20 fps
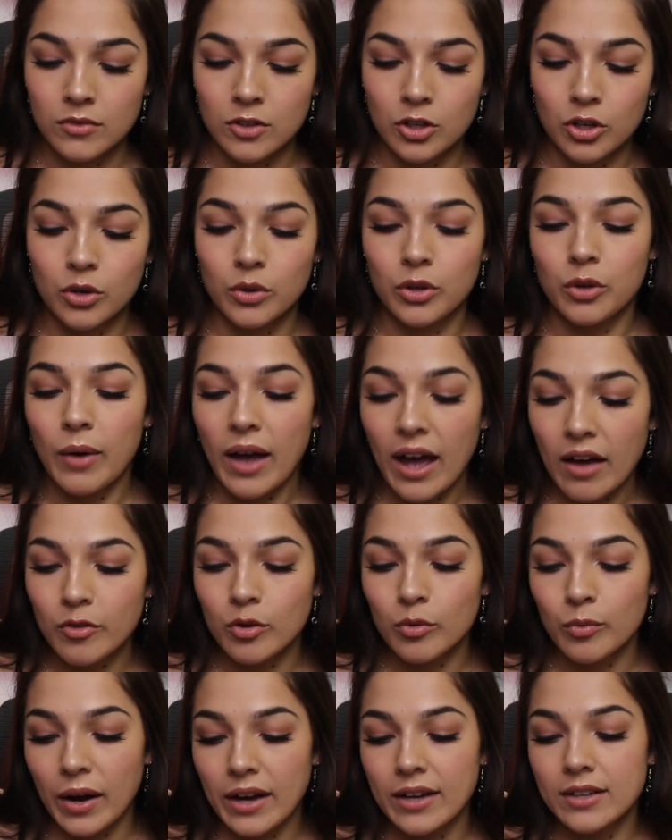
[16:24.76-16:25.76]
You know, you have
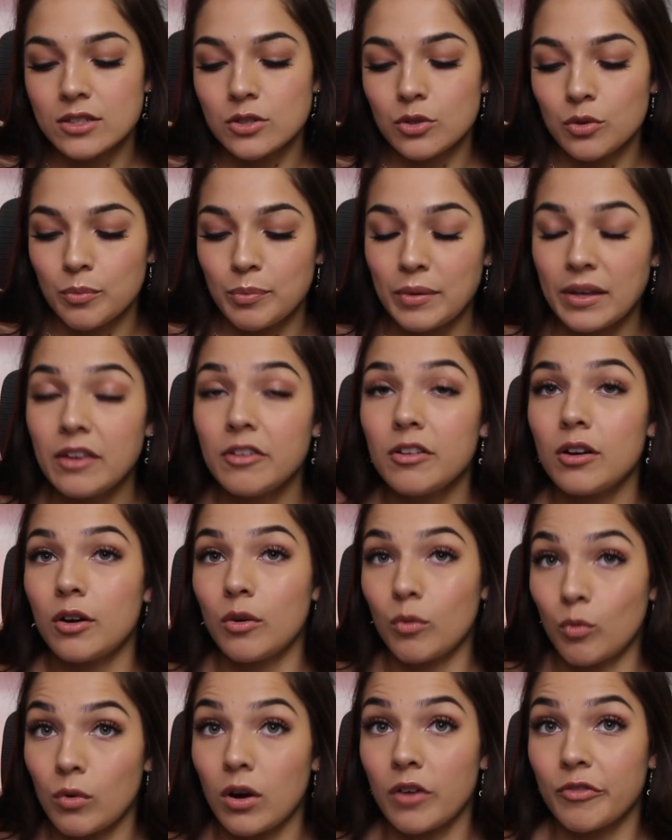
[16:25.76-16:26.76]
a right to be
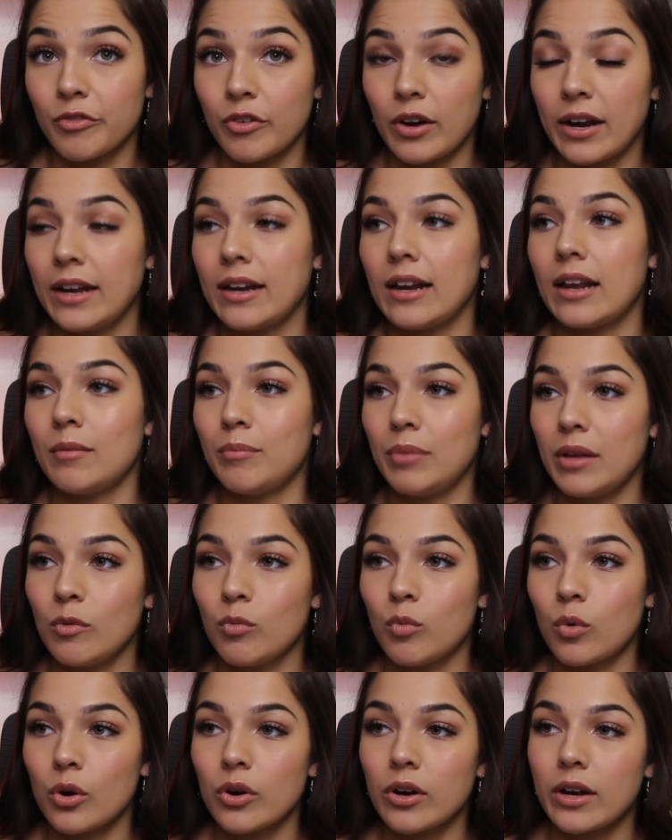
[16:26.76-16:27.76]
afraid and be
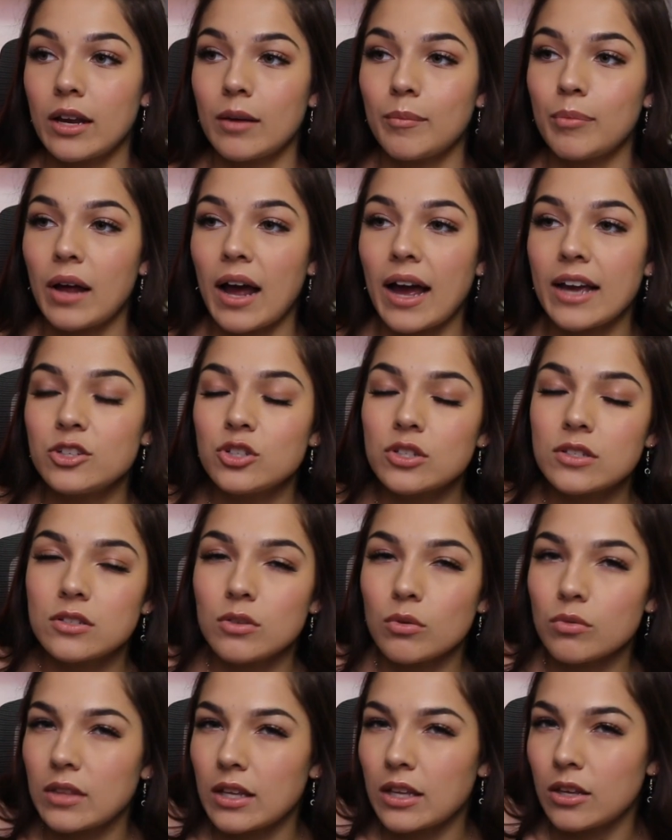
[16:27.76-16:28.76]
worried, but I just
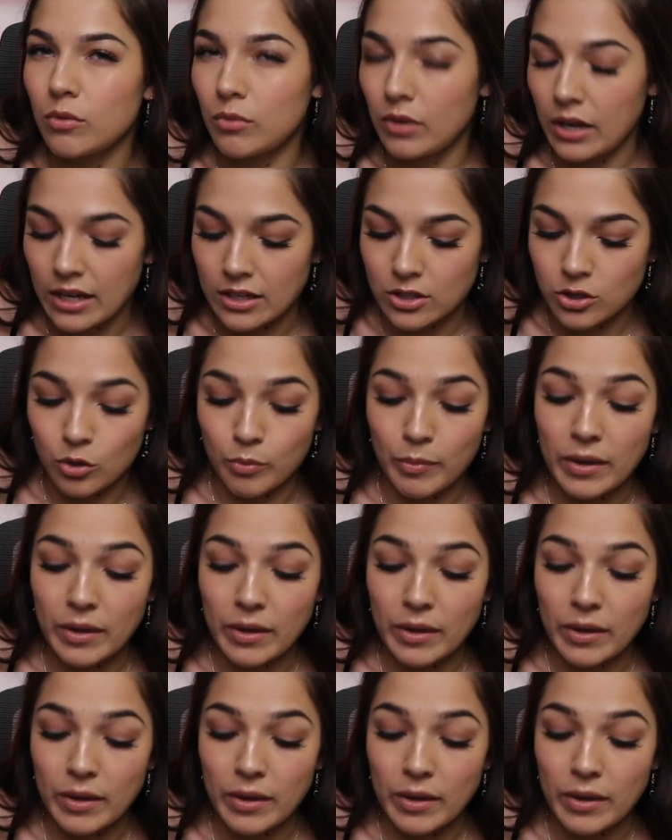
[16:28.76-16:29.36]
don't think you need to.